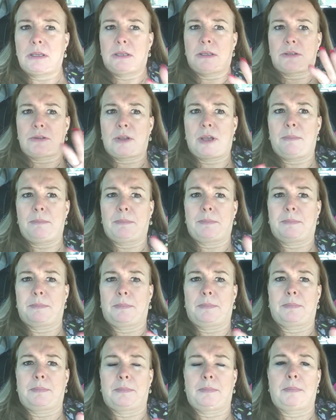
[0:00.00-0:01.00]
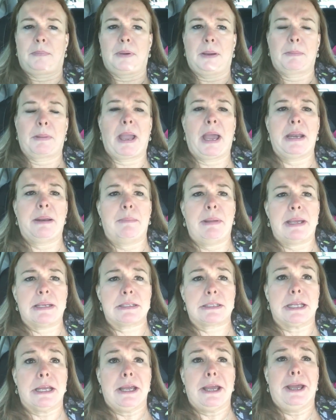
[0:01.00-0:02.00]
So I'm kind of
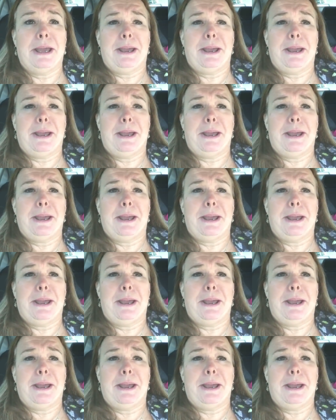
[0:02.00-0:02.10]
missed.